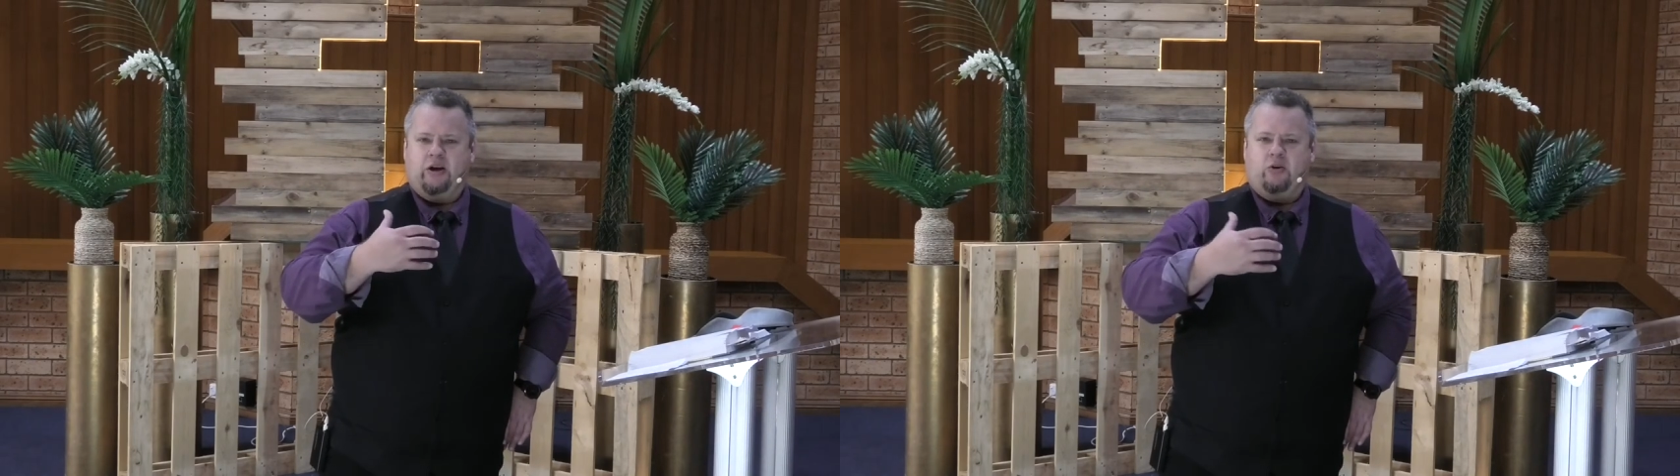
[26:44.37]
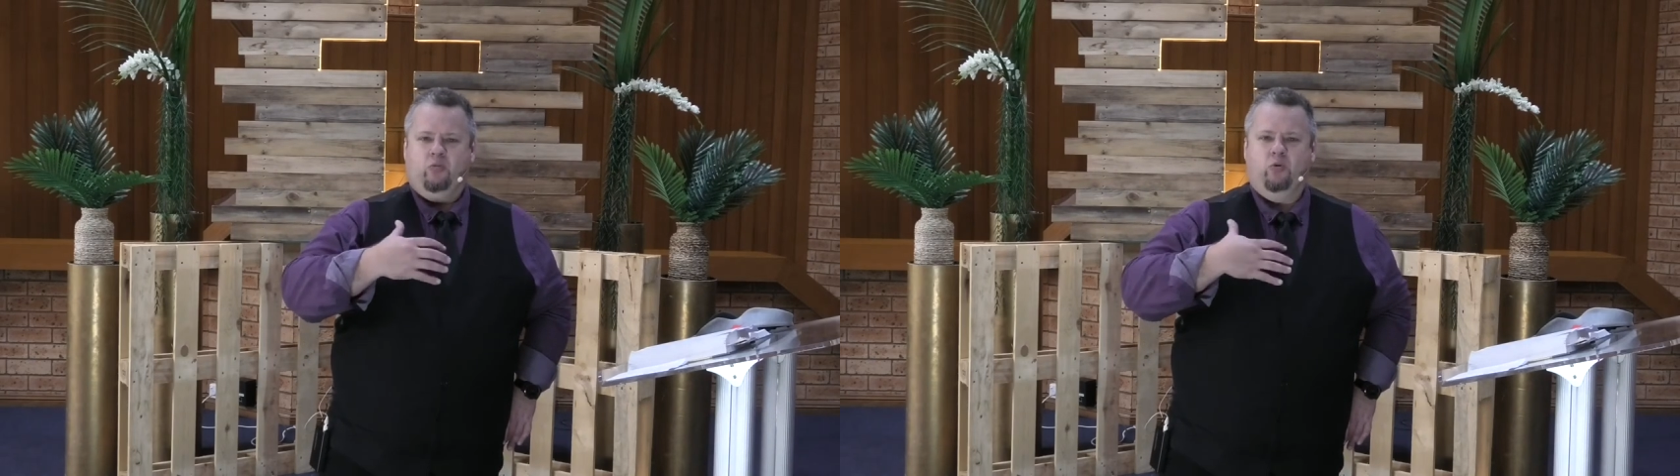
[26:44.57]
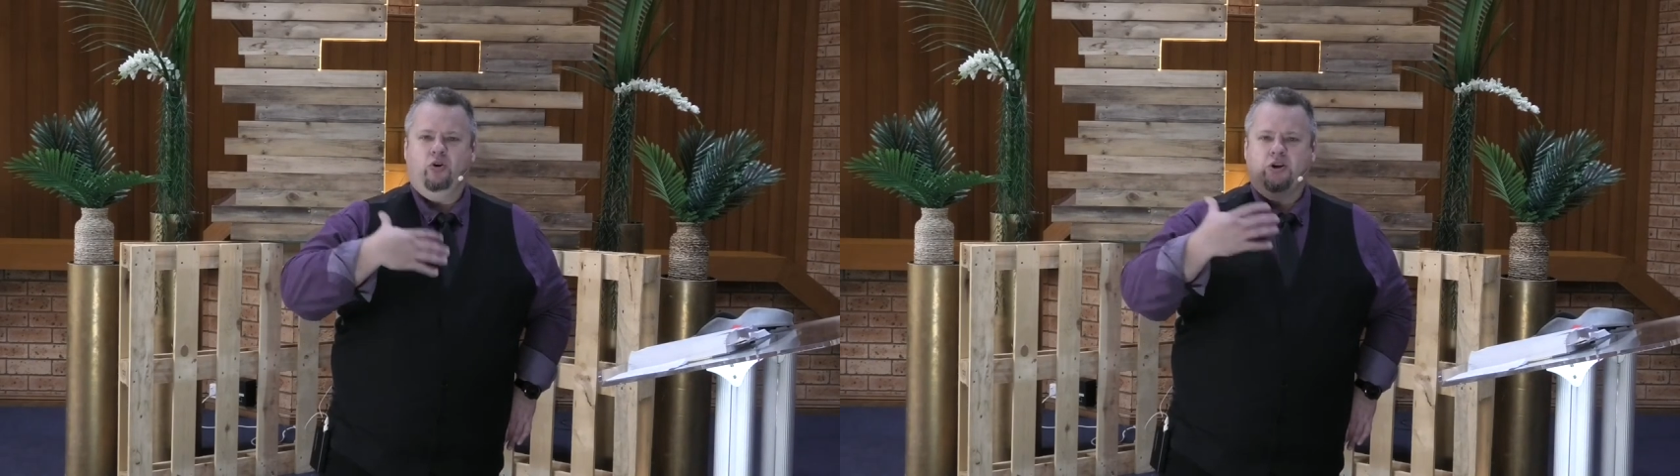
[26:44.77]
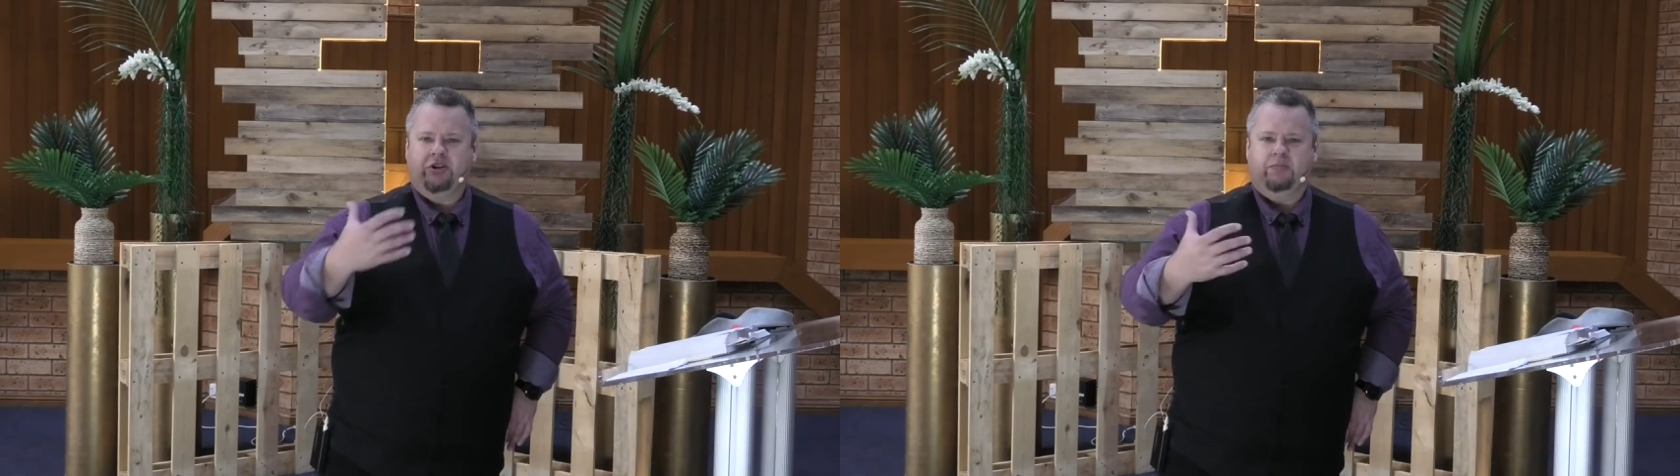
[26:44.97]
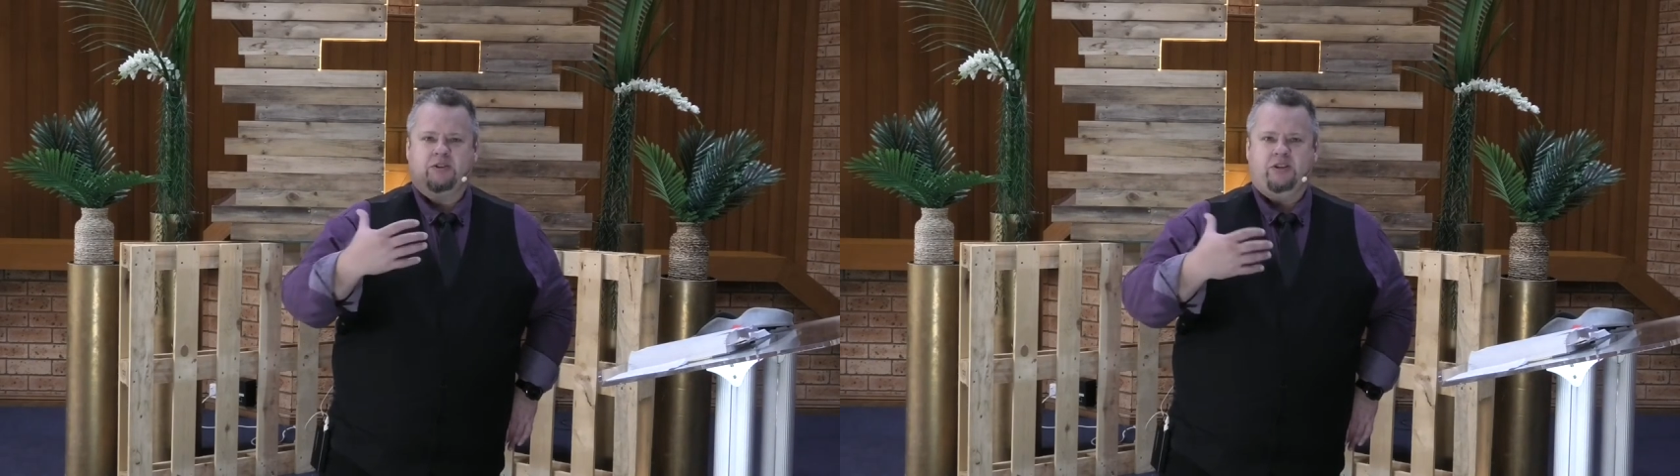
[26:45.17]
worship
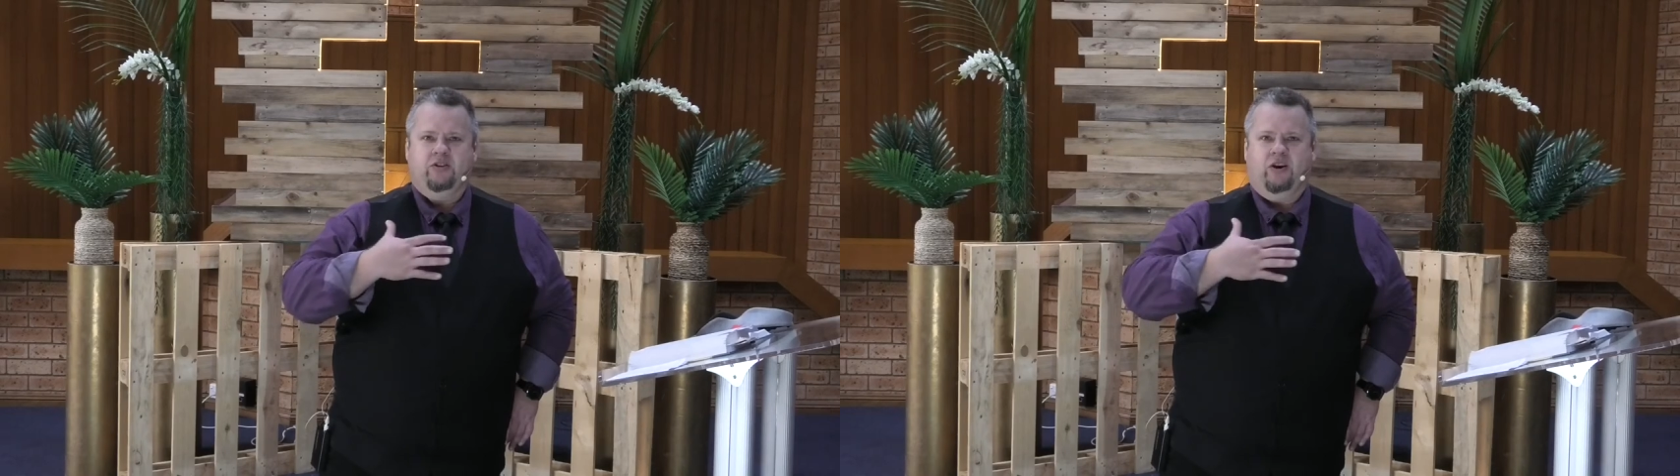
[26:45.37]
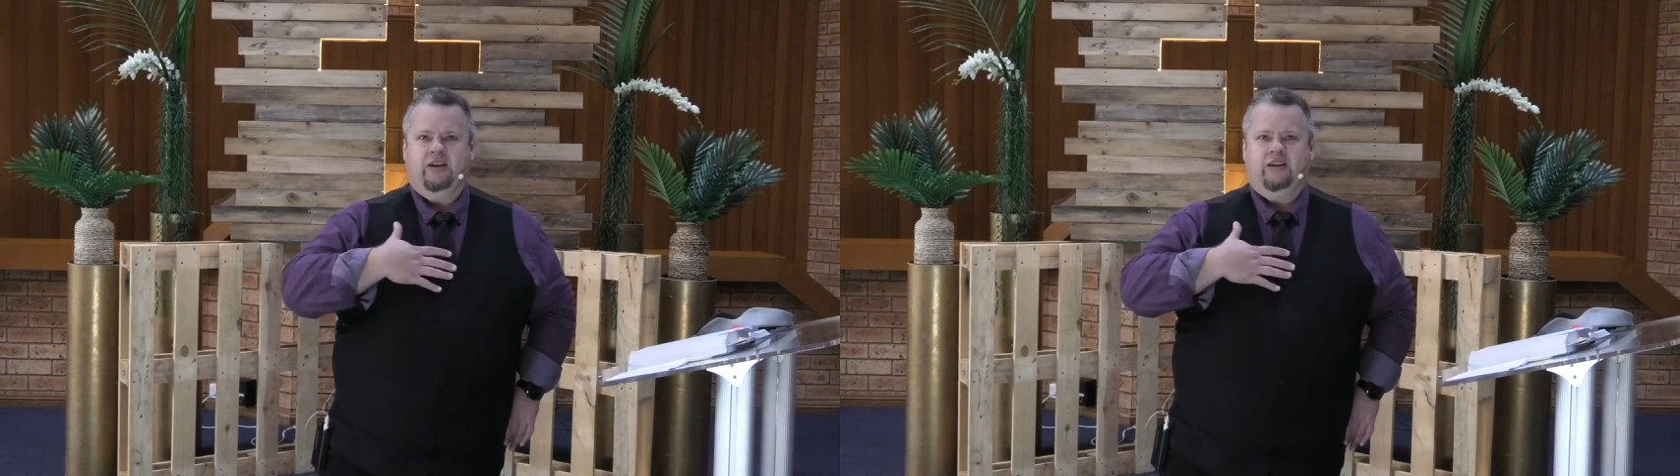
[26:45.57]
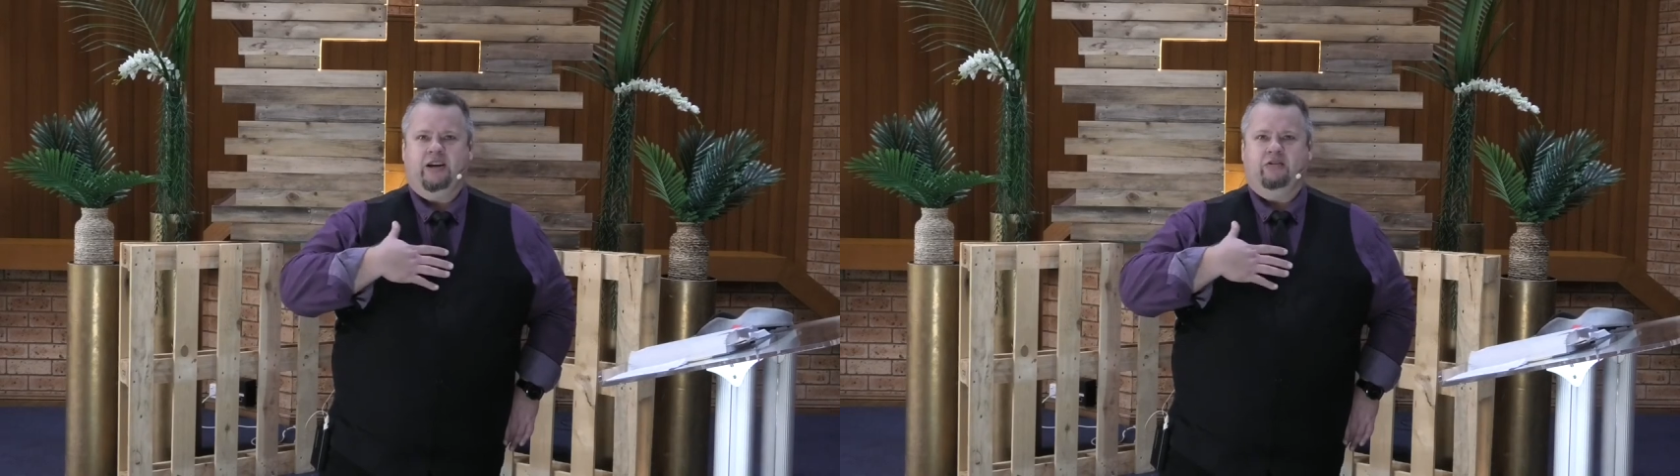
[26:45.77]
is this idea